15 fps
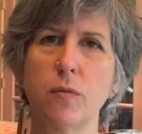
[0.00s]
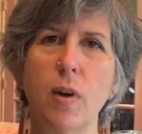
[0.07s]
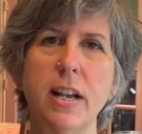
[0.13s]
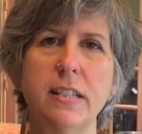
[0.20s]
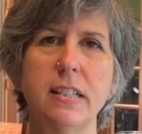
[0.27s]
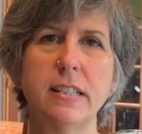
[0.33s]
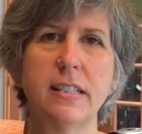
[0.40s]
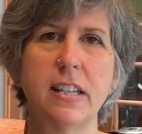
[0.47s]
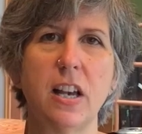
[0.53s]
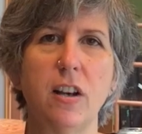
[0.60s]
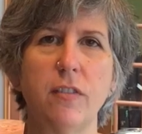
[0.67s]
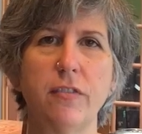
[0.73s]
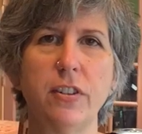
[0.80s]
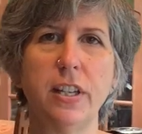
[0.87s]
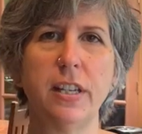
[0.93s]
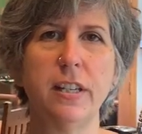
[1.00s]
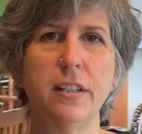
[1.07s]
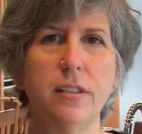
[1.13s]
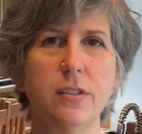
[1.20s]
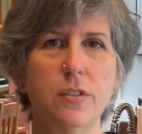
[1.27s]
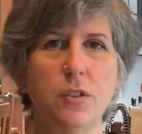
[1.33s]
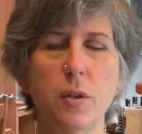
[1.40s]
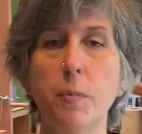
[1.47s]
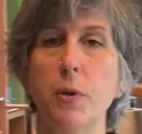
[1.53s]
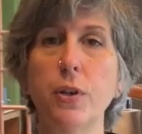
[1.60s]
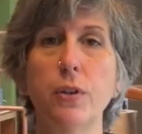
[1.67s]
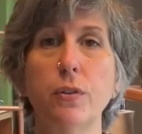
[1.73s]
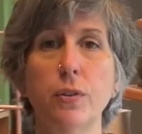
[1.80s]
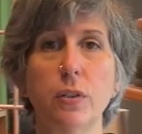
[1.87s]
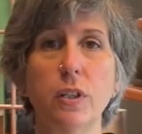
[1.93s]
rice itself is super
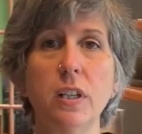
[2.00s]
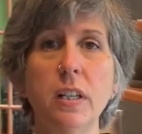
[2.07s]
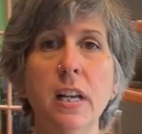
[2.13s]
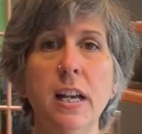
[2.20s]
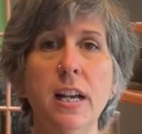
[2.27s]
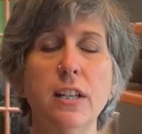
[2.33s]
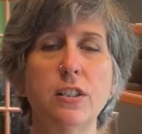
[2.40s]
neutral.